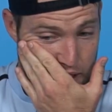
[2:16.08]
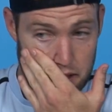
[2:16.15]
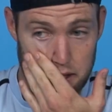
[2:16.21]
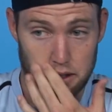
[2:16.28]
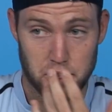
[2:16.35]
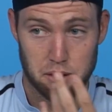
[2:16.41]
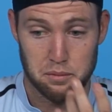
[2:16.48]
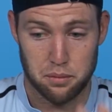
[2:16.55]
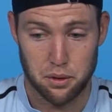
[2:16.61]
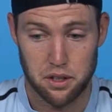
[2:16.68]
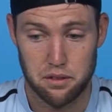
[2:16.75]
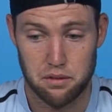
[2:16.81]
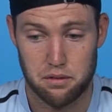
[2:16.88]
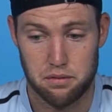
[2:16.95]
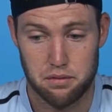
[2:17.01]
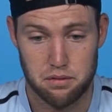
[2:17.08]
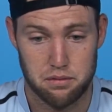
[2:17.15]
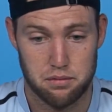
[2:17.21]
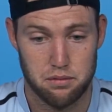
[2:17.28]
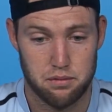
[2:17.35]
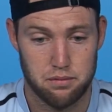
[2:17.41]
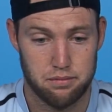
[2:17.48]
Yeah, I've played
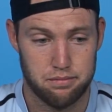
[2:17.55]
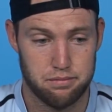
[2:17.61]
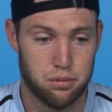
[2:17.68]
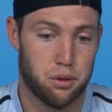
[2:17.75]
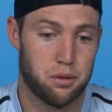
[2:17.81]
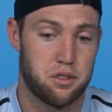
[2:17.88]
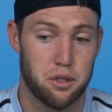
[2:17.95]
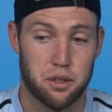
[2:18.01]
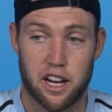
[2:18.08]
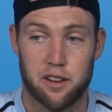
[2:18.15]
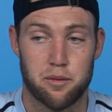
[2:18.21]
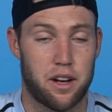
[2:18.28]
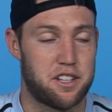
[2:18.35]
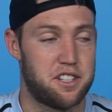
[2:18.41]
two and a half